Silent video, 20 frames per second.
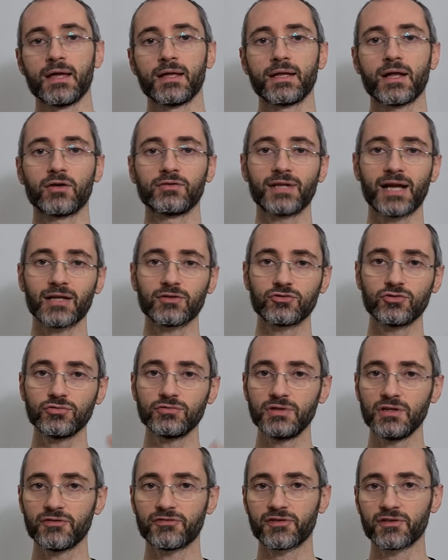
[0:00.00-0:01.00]
Now, there are two
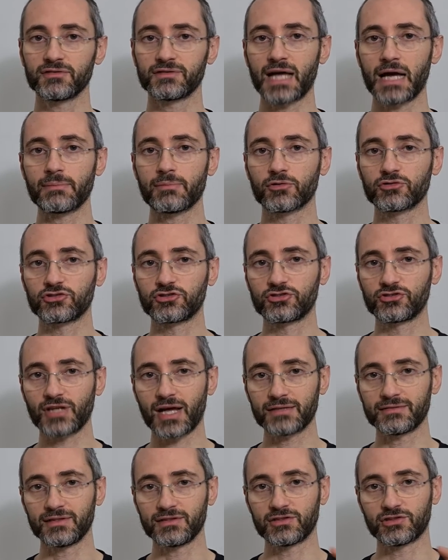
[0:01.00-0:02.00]
different types of
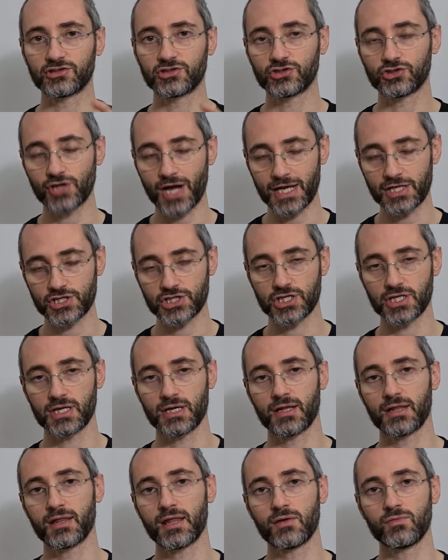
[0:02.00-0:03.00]
static
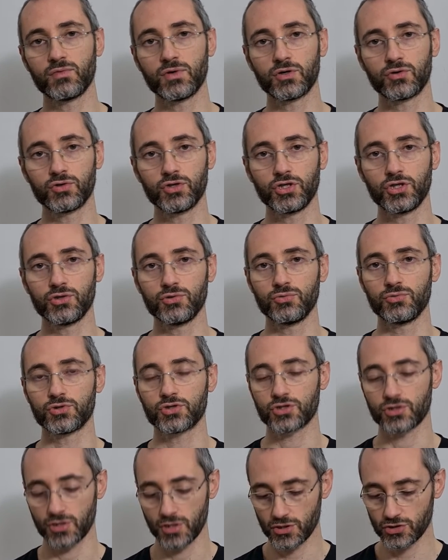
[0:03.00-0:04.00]
stretching that we could use.